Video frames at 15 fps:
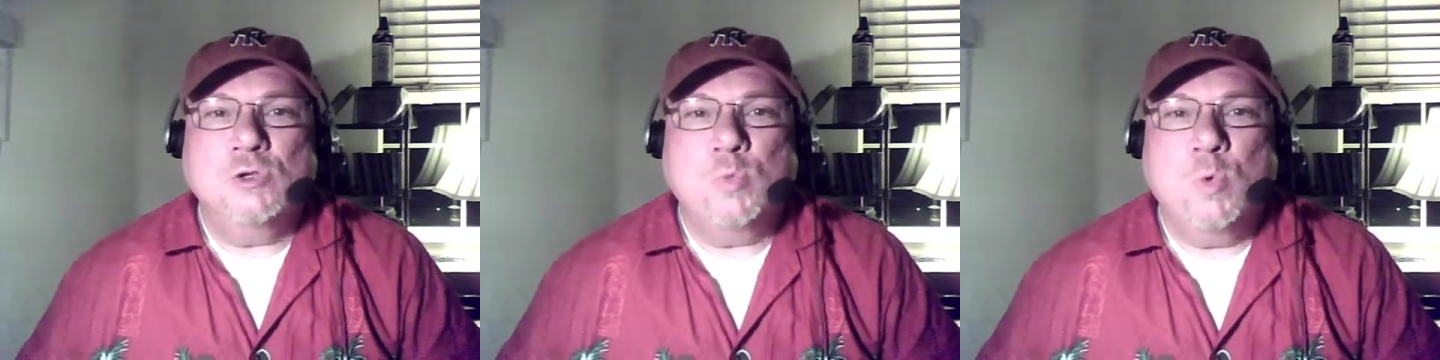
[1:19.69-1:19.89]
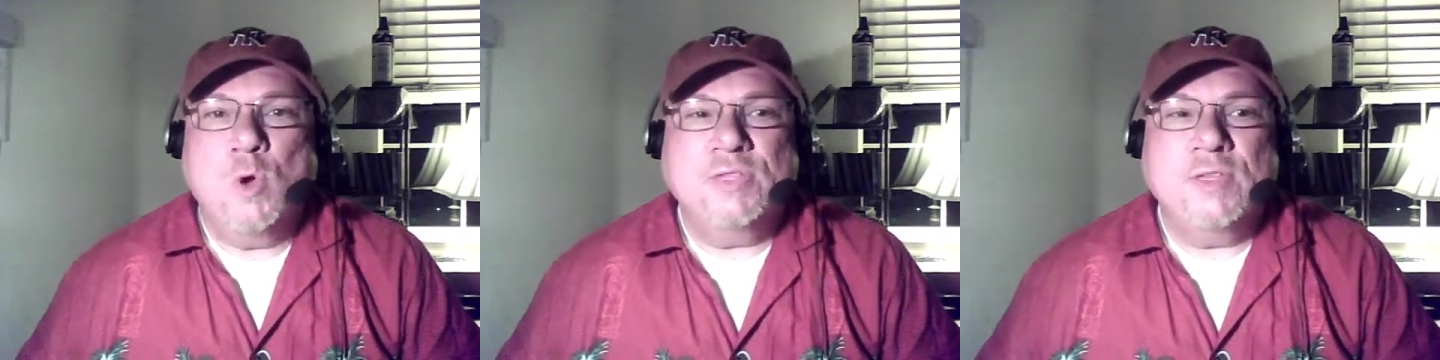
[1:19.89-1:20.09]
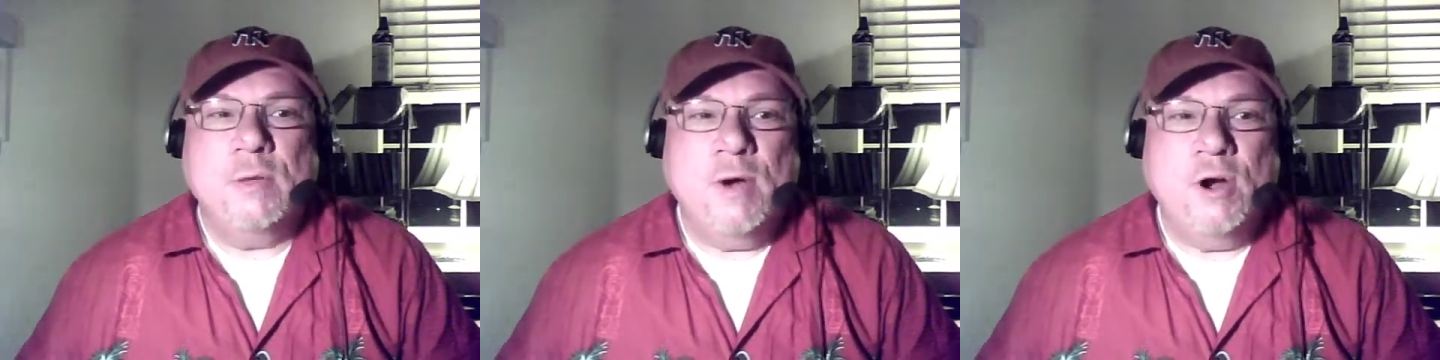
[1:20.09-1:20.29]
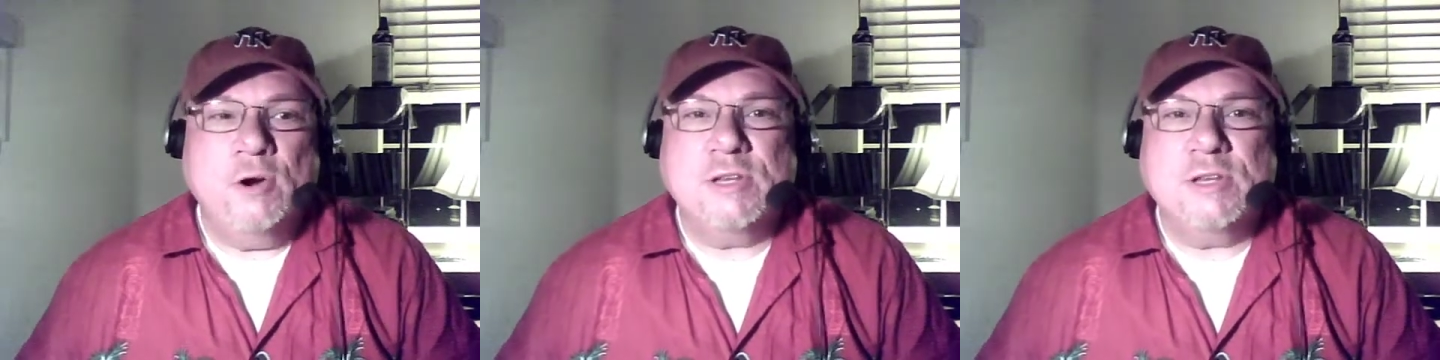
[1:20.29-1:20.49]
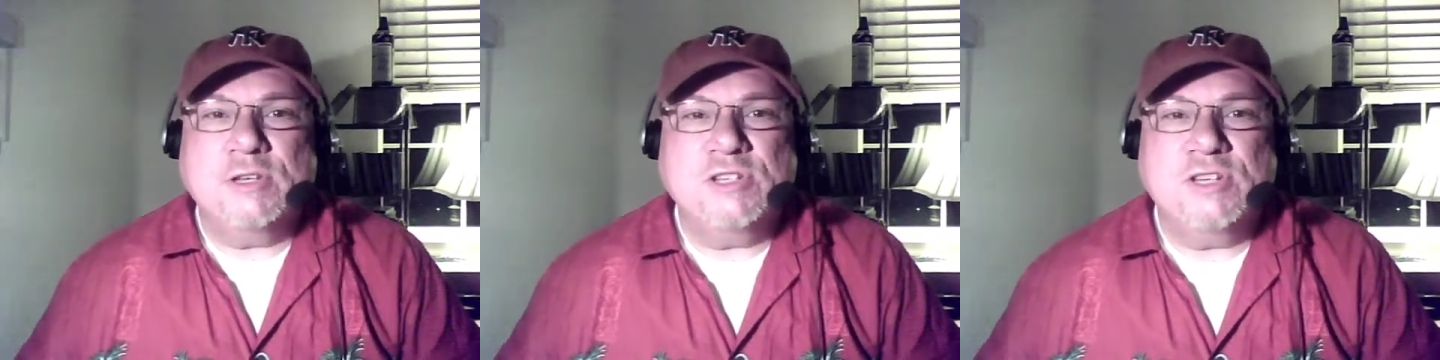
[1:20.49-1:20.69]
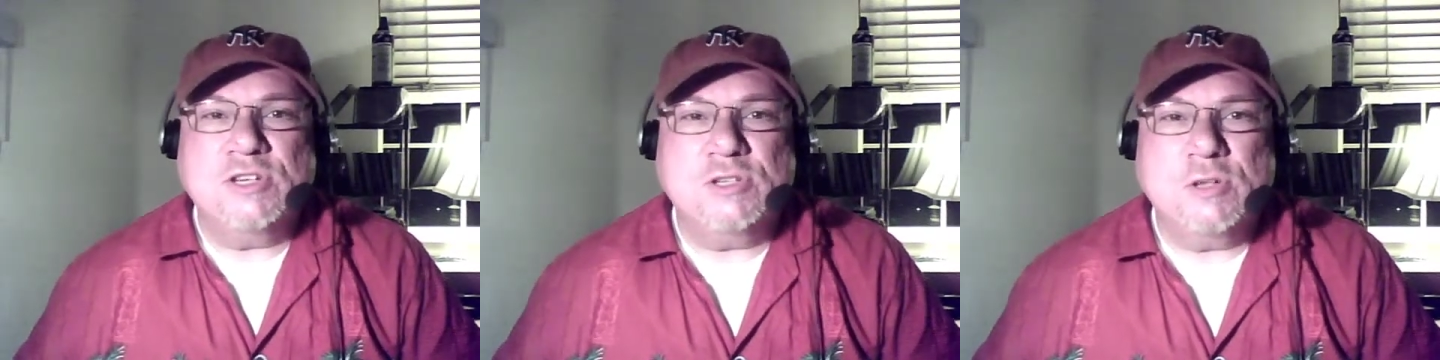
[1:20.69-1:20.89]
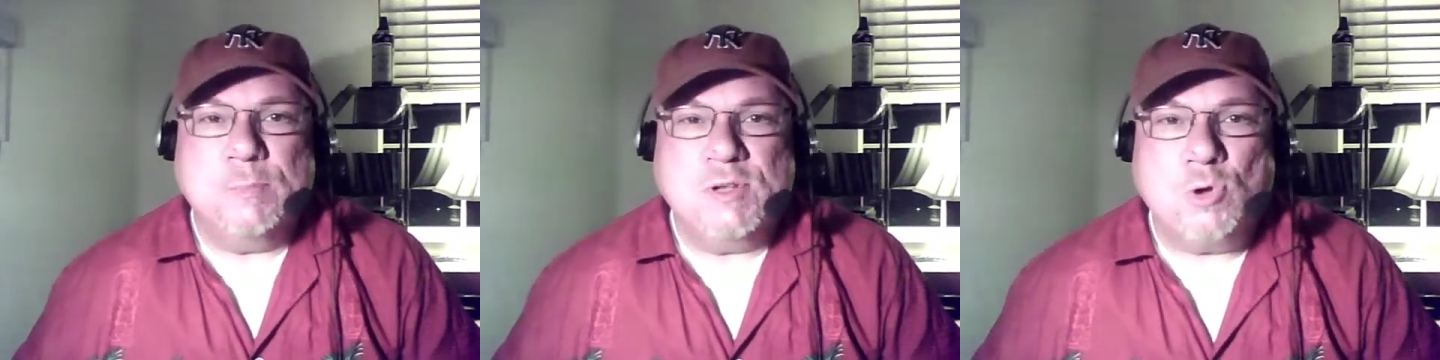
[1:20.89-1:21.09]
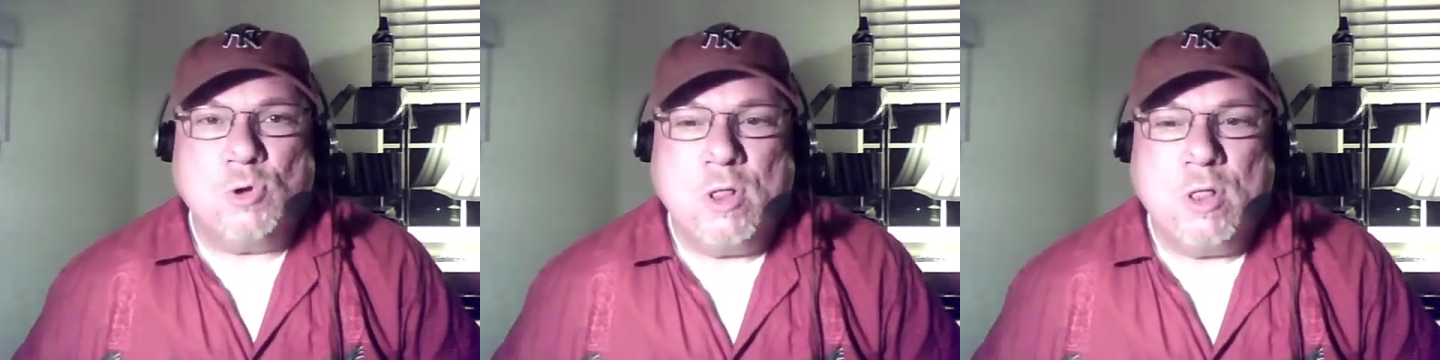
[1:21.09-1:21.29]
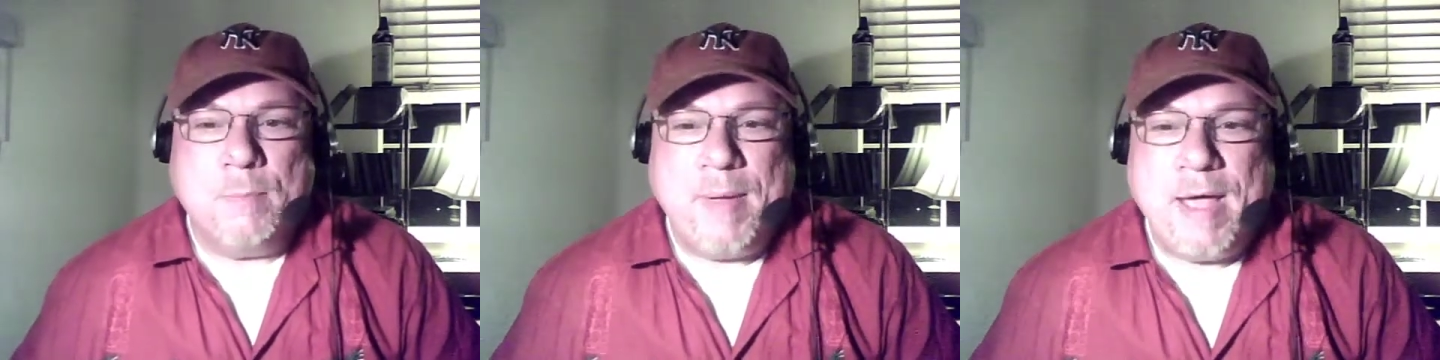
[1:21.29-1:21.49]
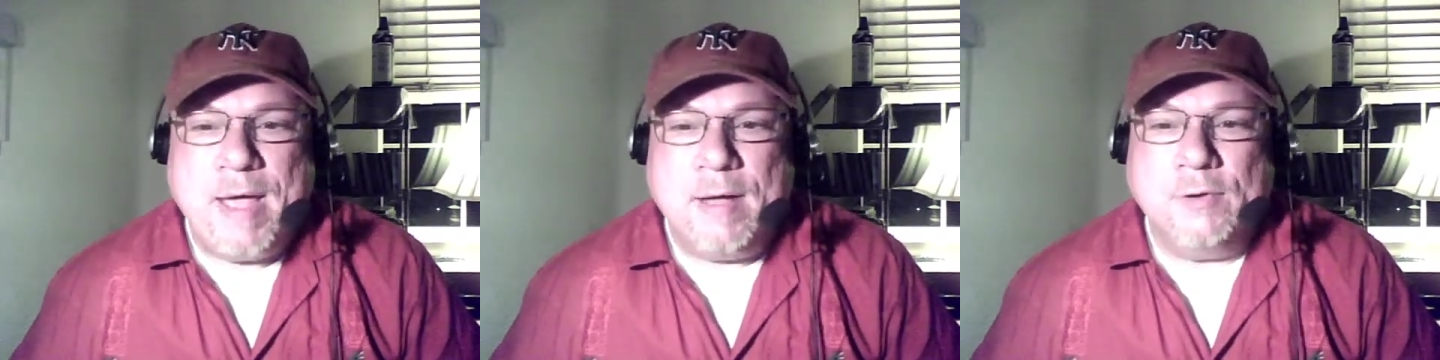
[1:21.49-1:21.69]
what the American system is all
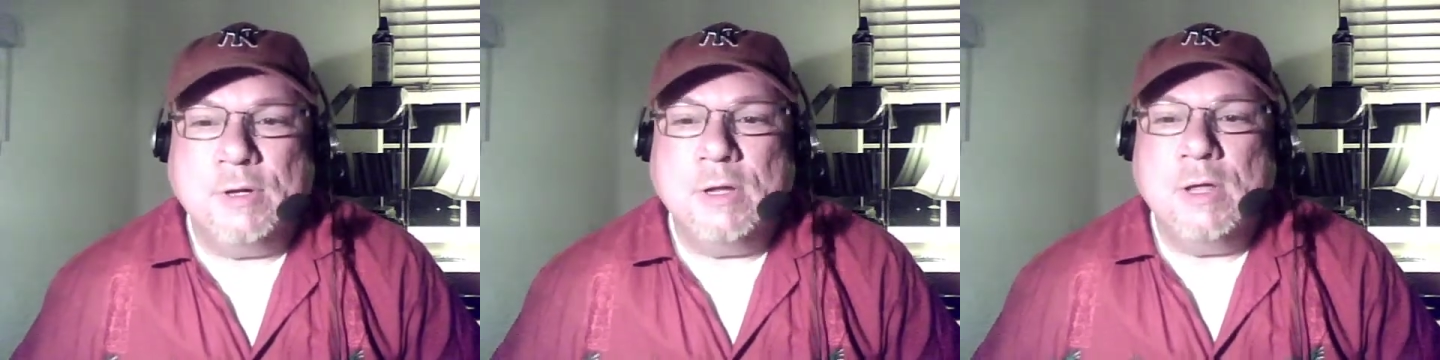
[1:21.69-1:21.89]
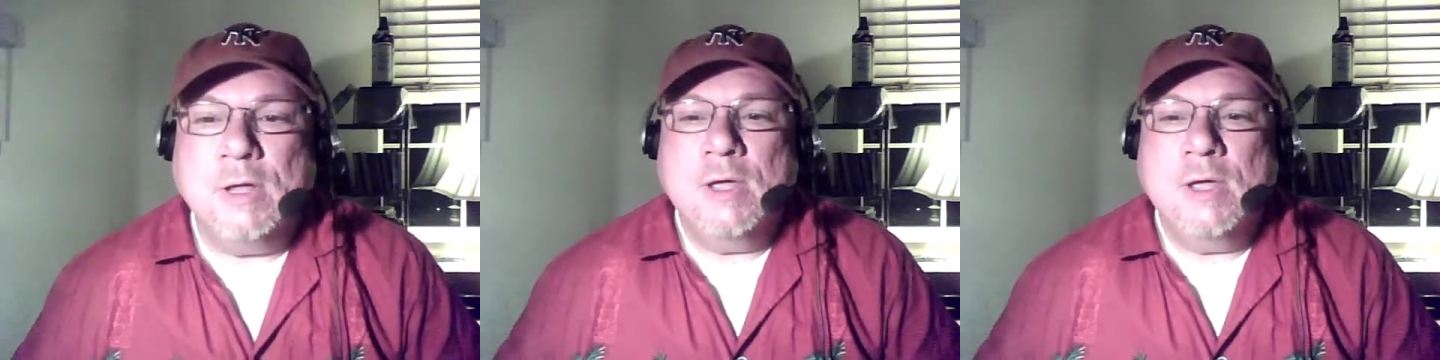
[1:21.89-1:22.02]
about.